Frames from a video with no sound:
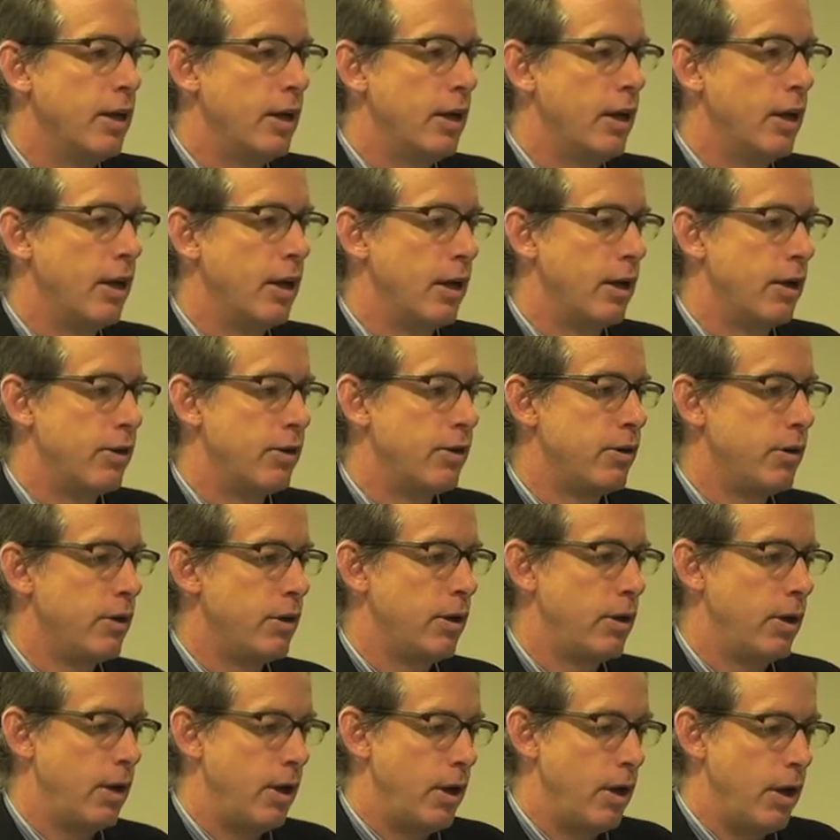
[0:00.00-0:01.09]
Uh,
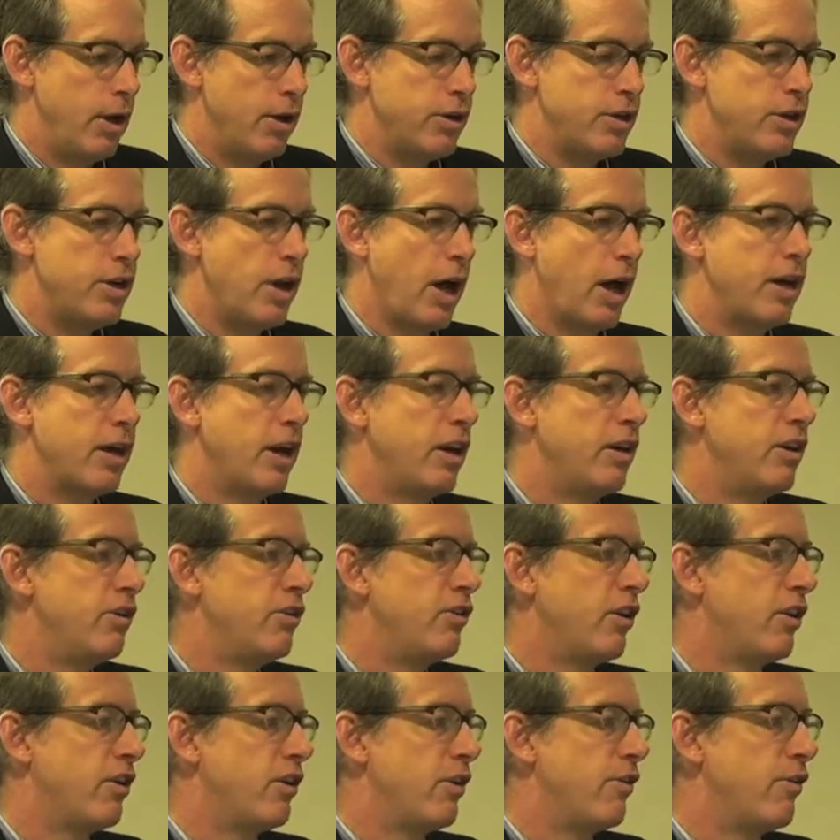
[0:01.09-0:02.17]
she died in
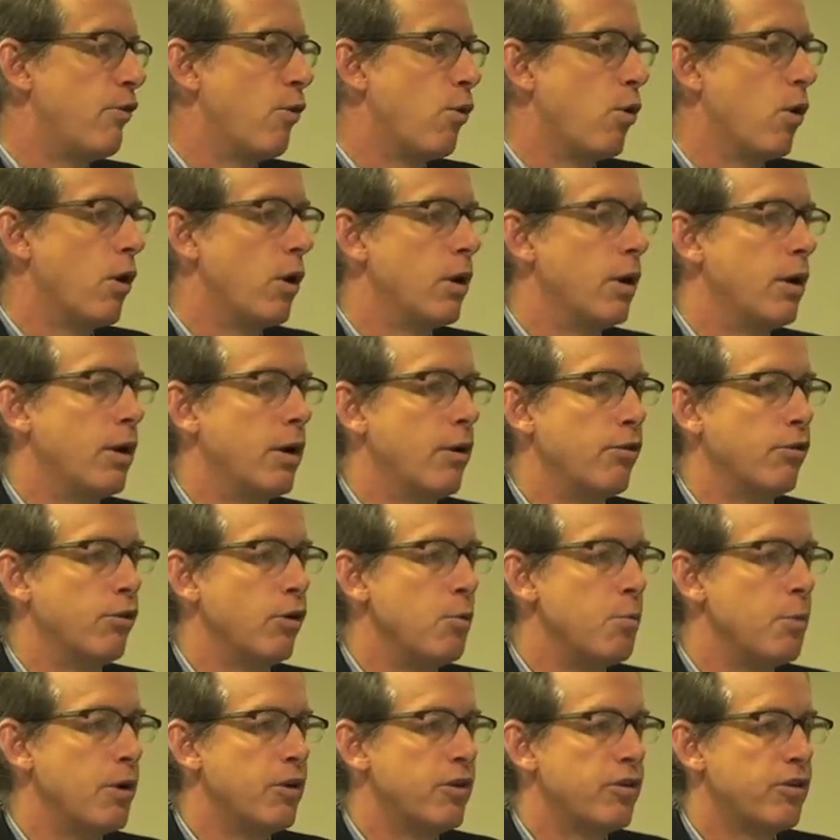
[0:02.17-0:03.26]
1964 of
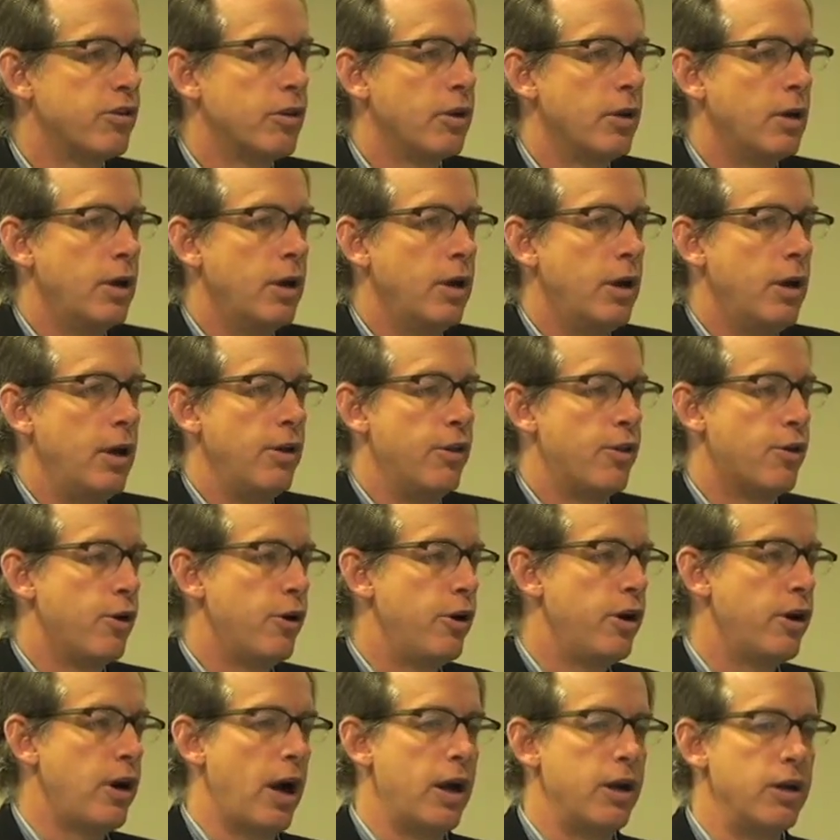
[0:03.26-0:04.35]
lupus. In
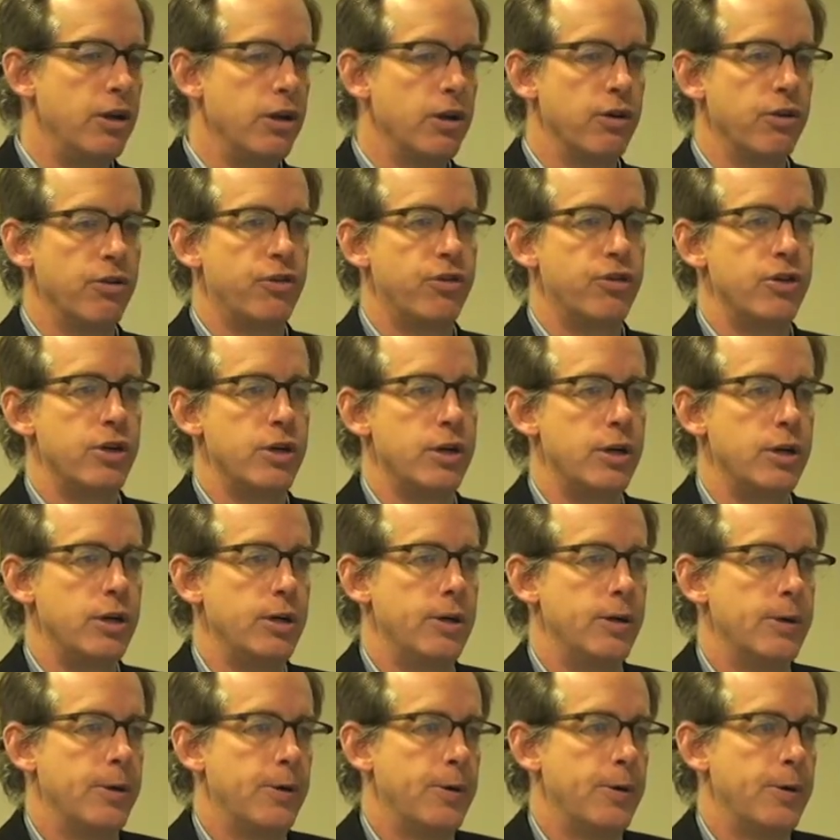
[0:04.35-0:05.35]
39 years, she